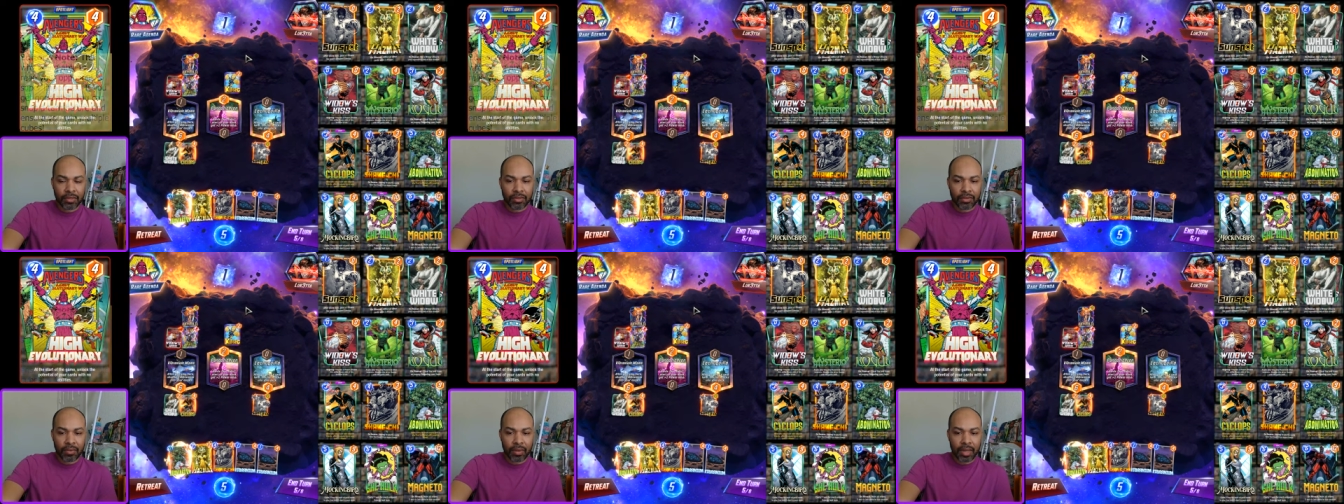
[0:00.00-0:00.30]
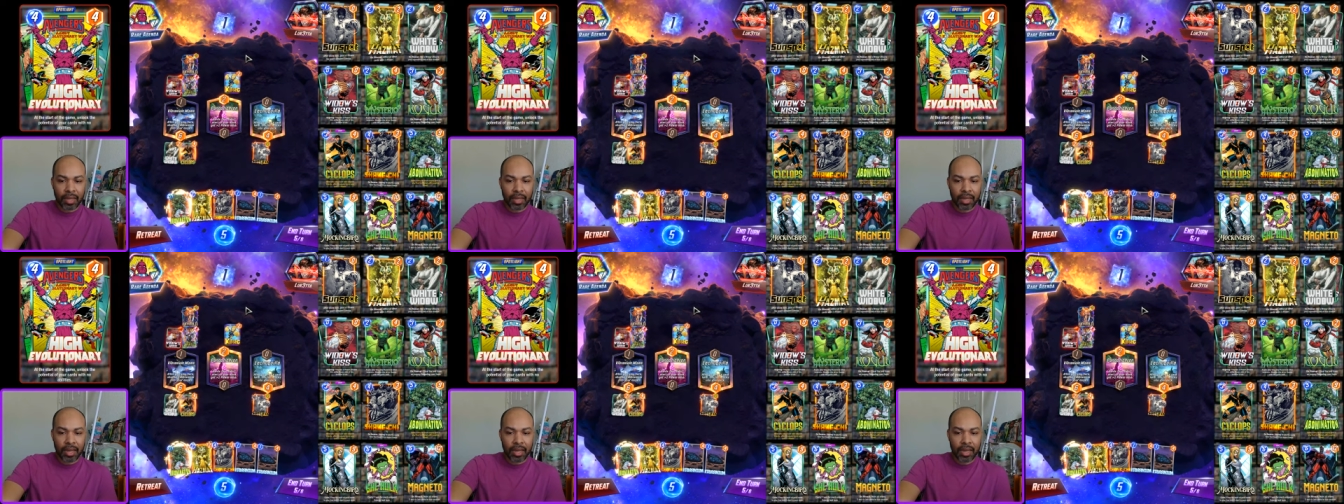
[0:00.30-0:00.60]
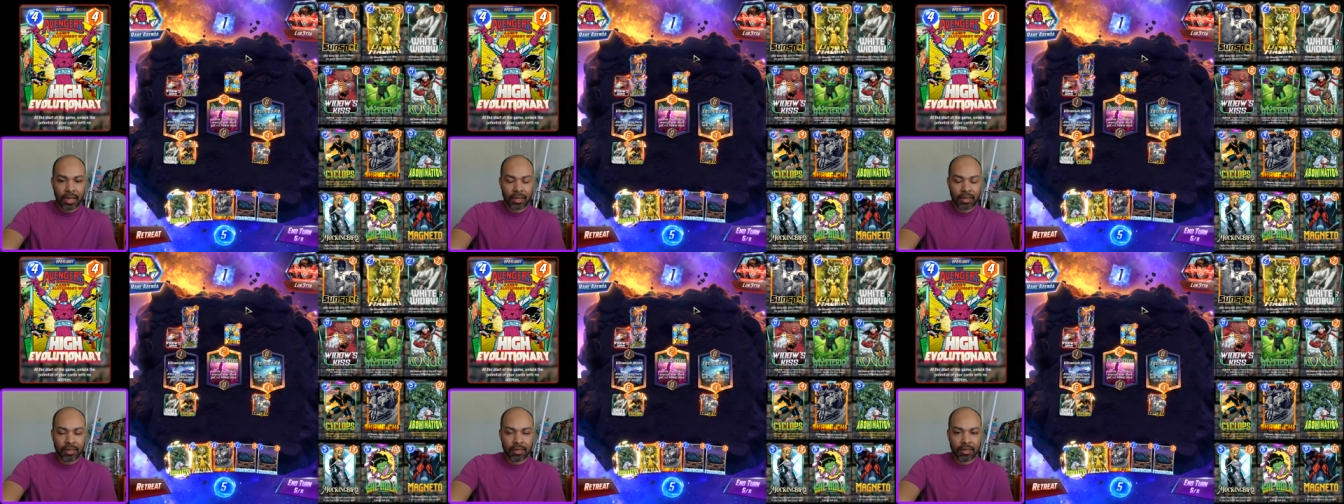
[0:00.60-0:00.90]
So I
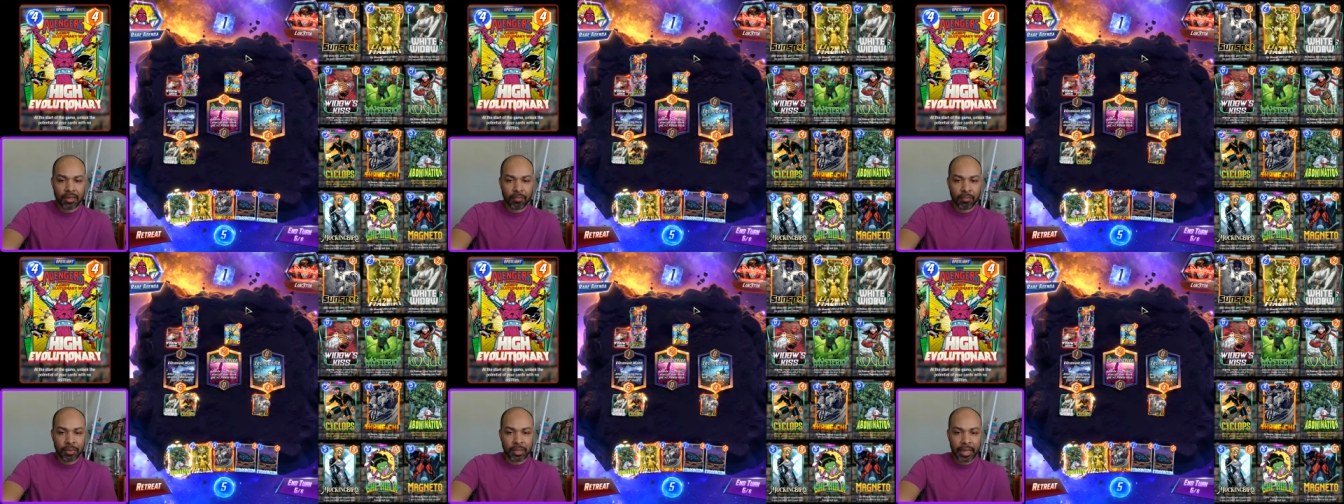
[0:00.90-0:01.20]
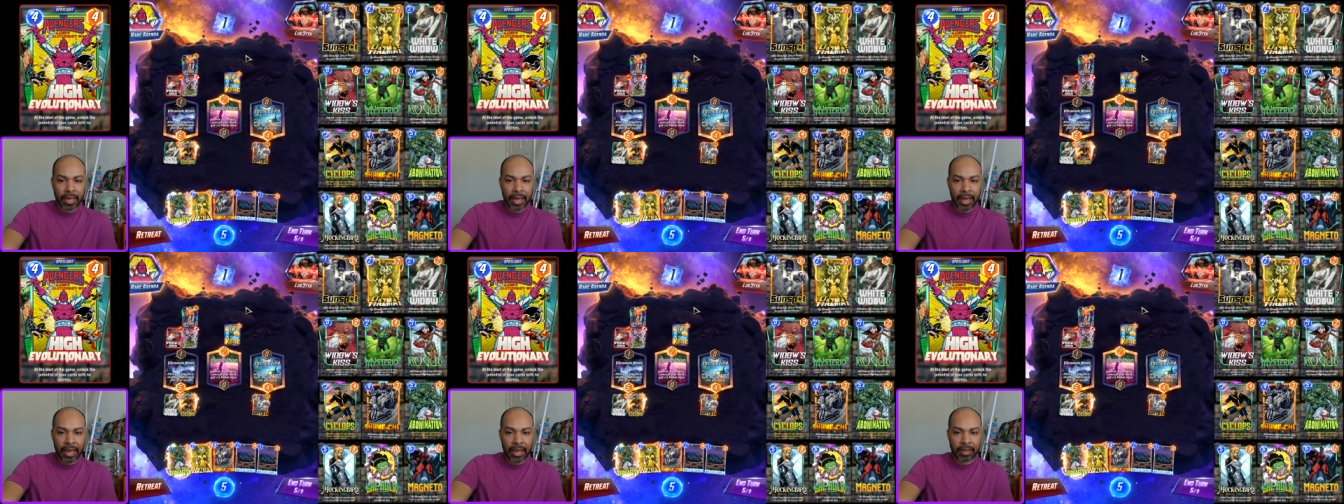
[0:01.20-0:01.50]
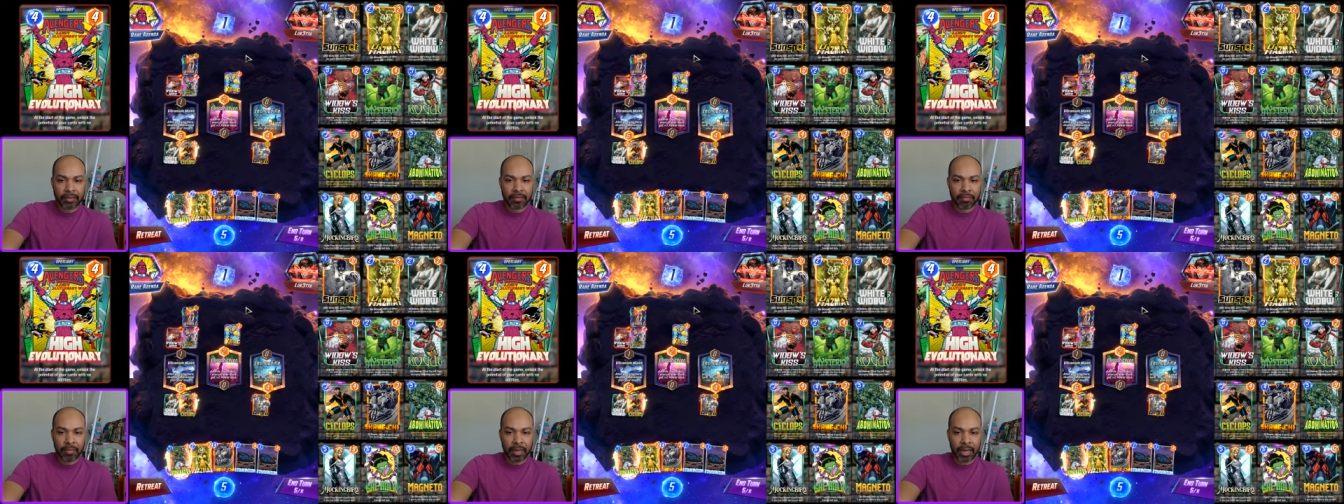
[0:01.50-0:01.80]
kind of need to play
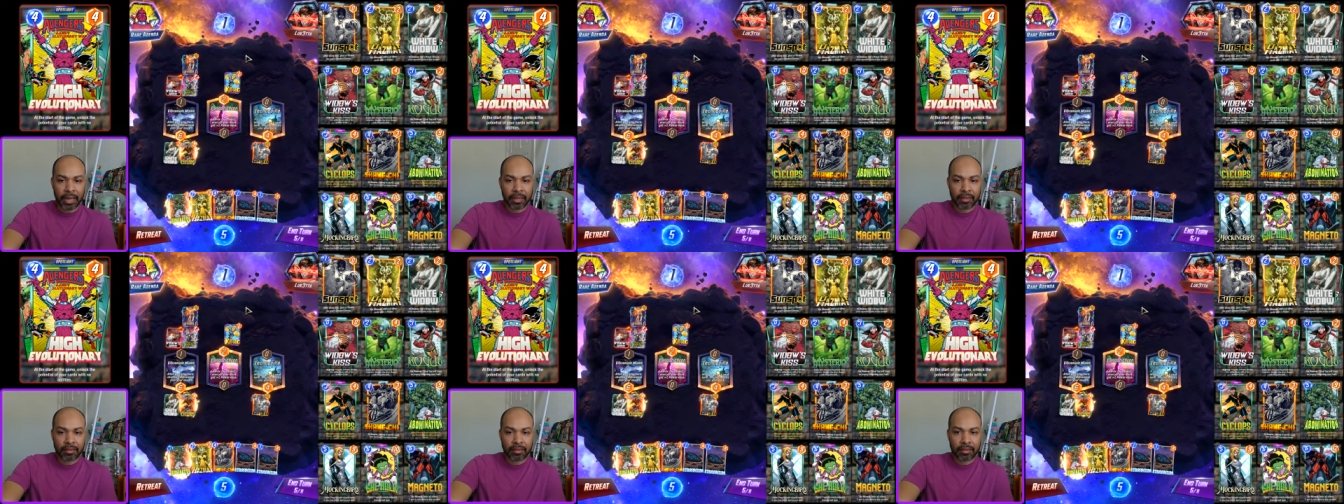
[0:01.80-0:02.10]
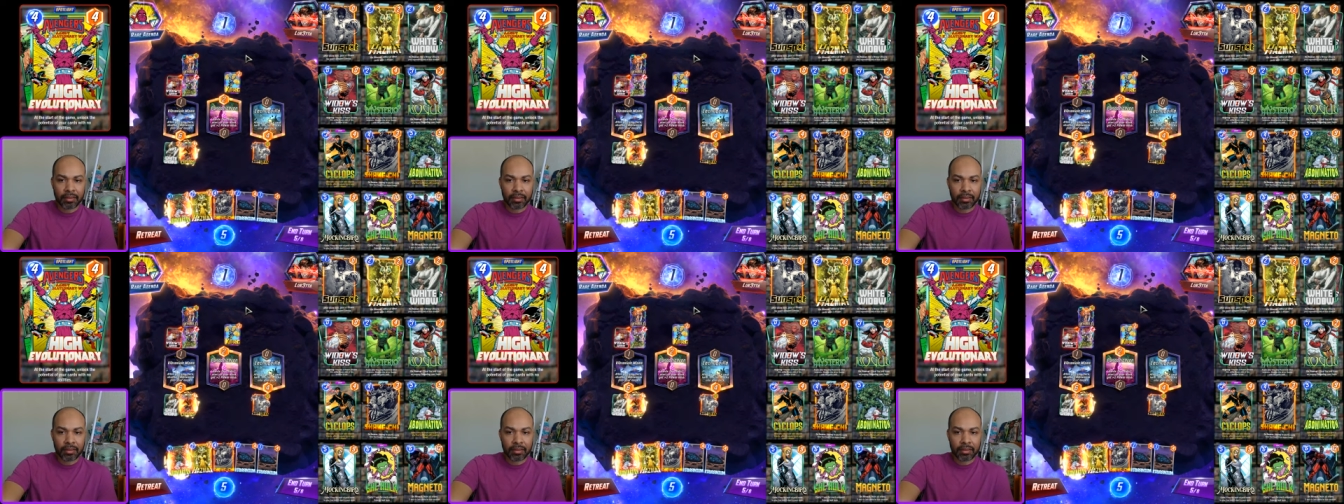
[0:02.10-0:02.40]
Hazmat.